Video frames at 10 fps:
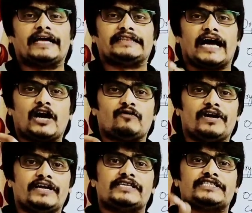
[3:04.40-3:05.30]
third one
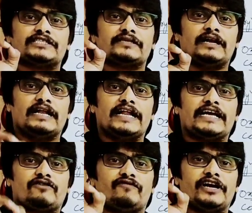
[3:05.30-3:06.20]
is
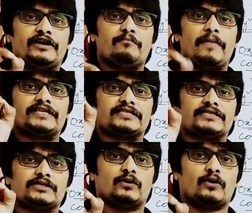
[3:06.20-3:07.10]
liquid metal
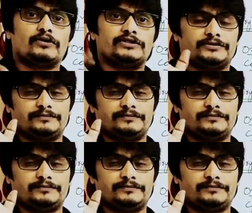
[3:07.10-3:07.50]
corrosion.